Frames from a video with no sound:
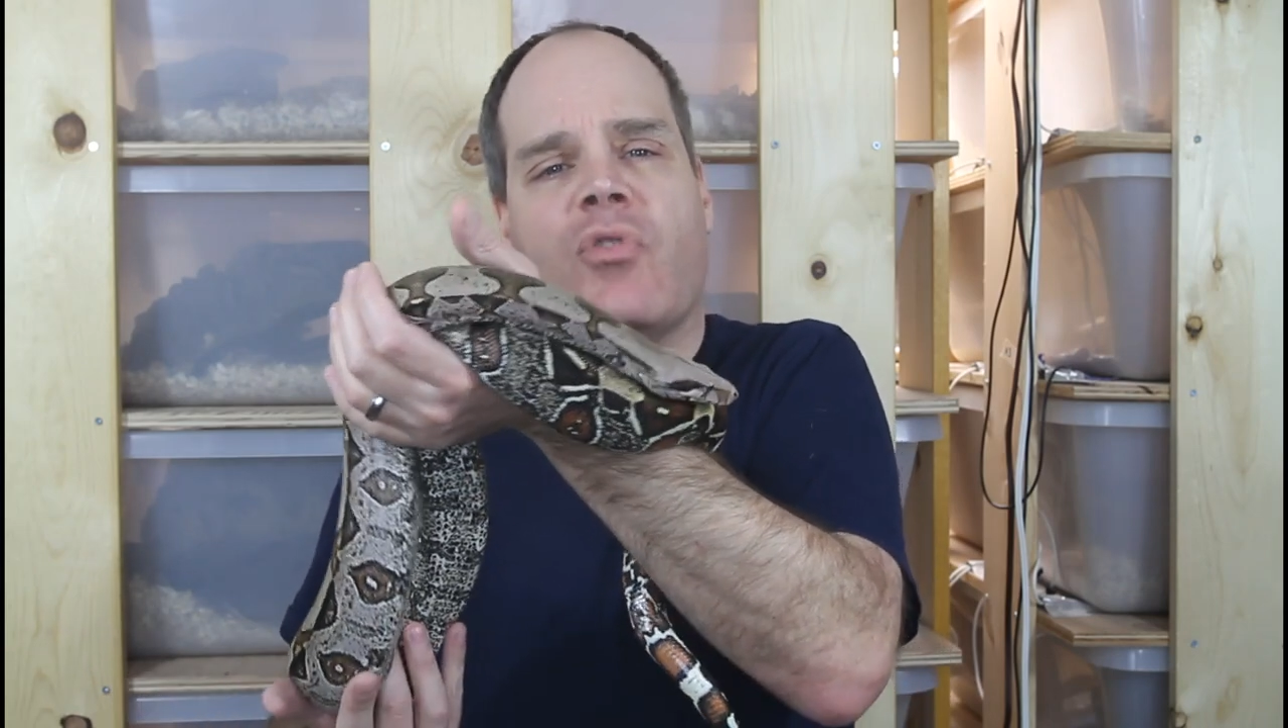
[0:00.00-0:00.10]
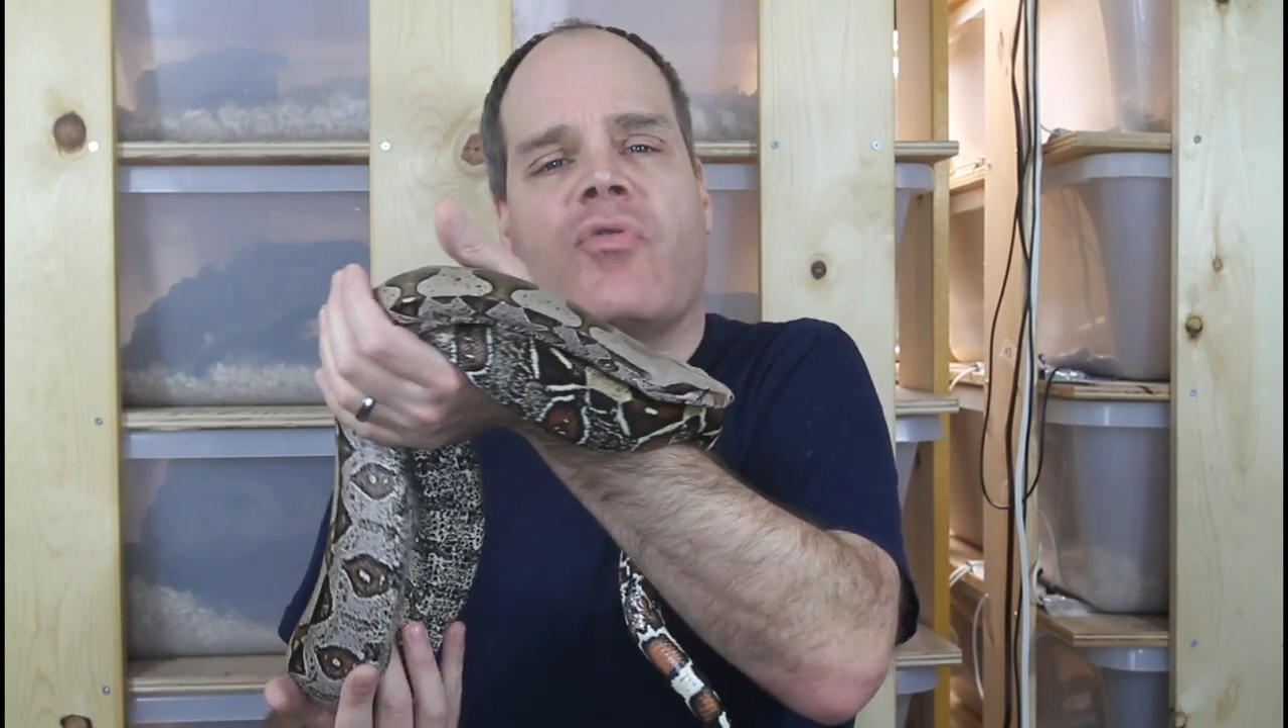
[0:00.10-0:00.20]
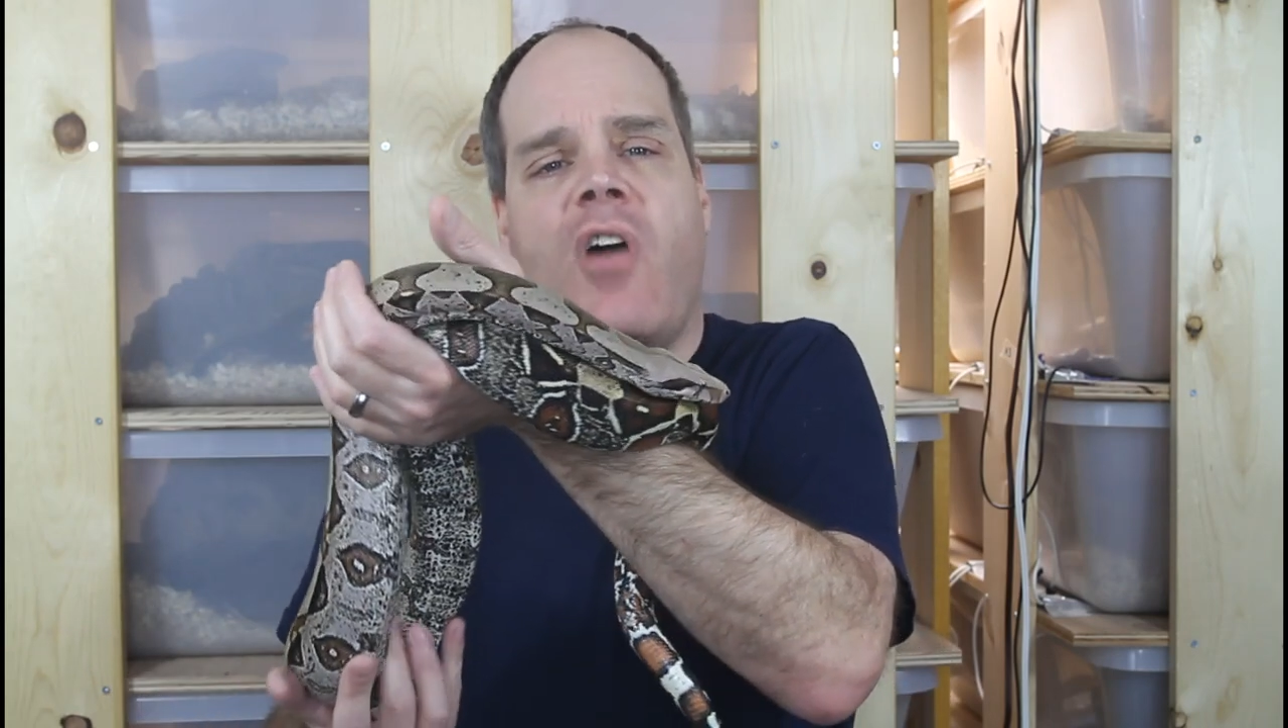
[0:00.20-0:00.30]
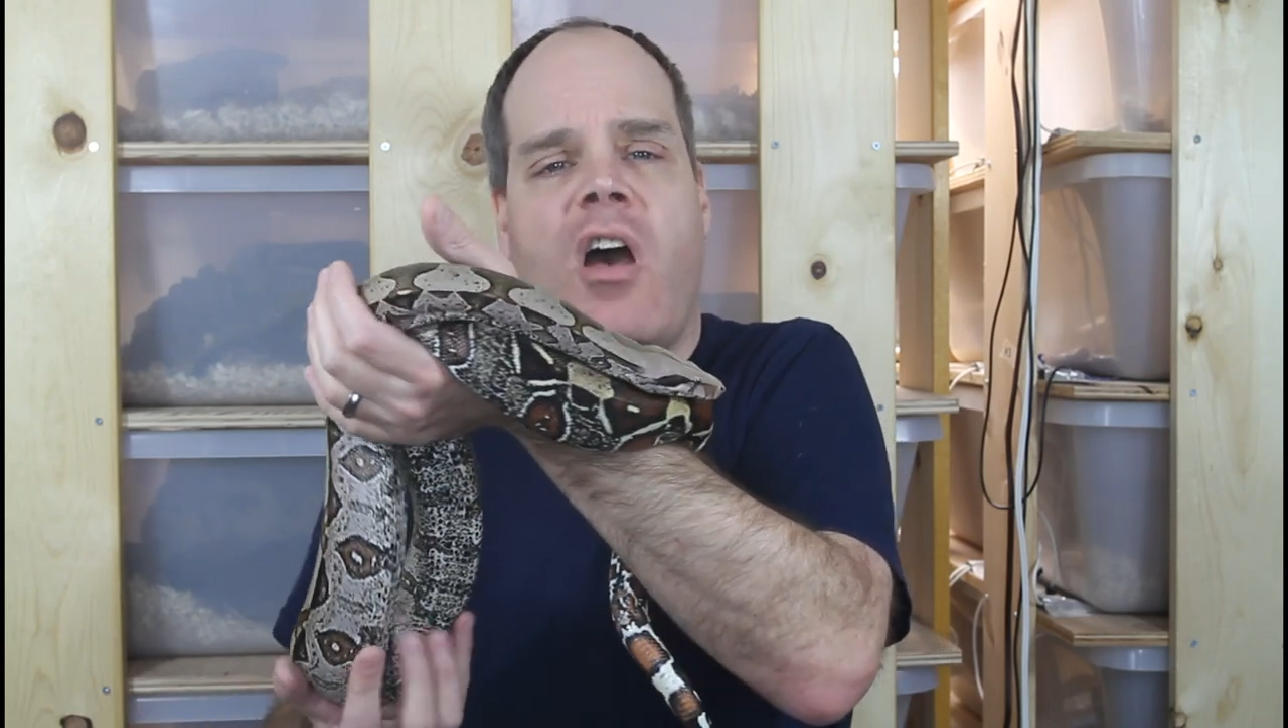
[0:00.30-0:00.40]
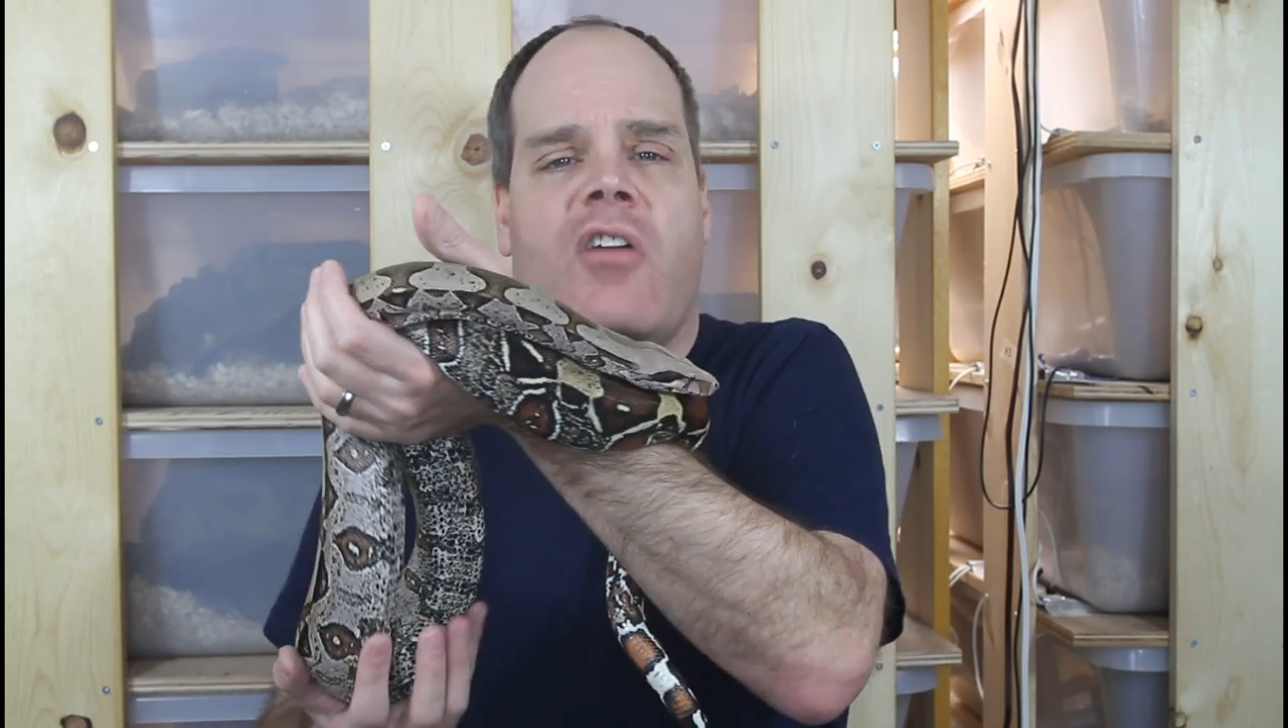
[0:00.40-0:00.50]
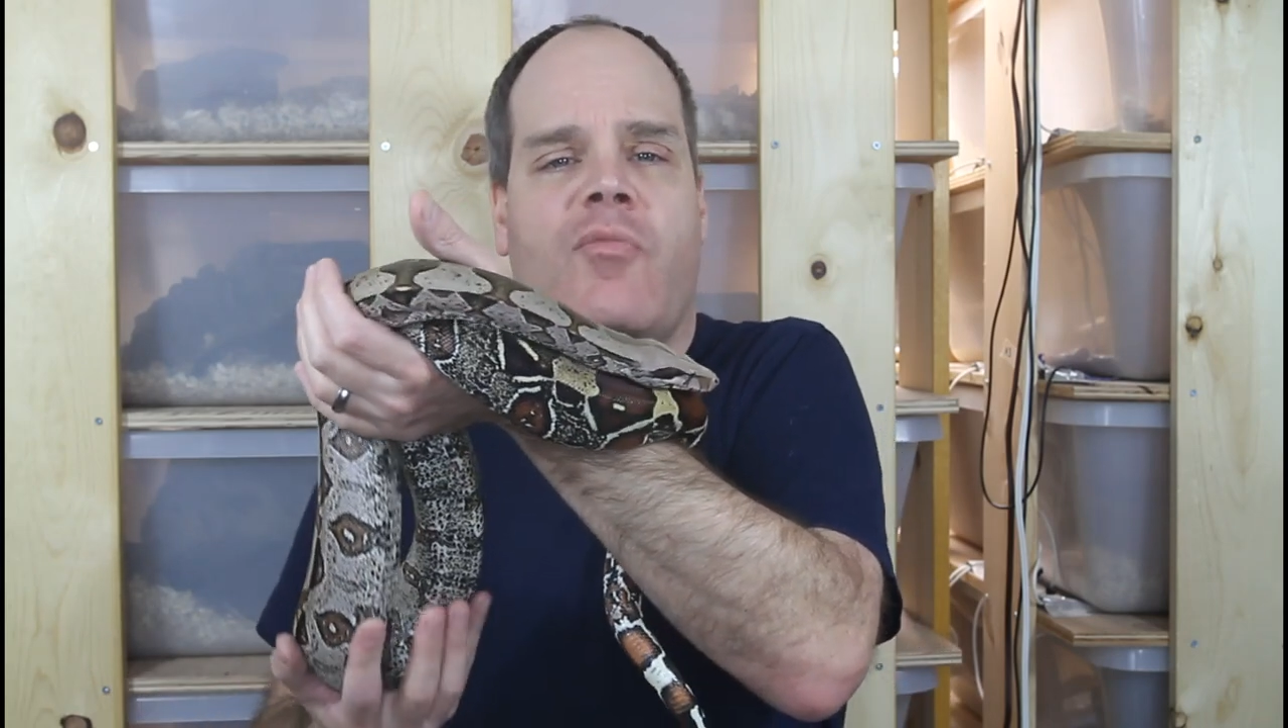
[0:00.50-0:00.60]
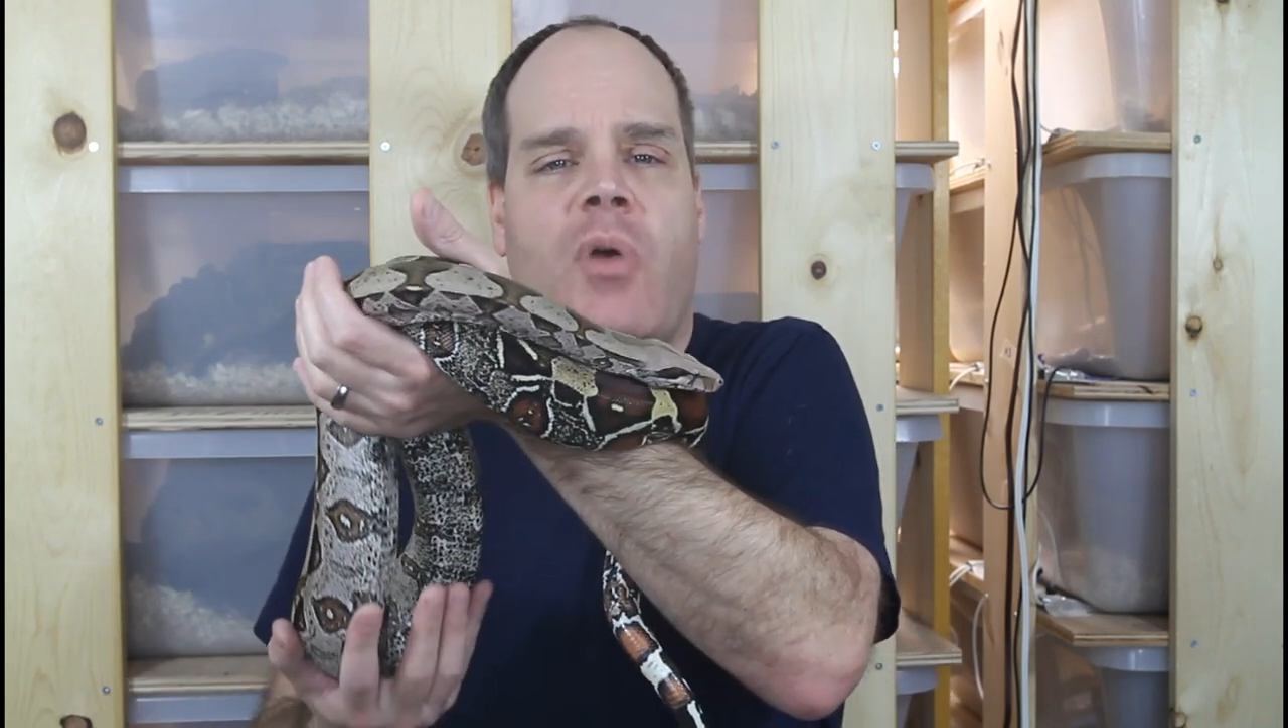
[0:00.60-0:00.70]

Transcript: was 5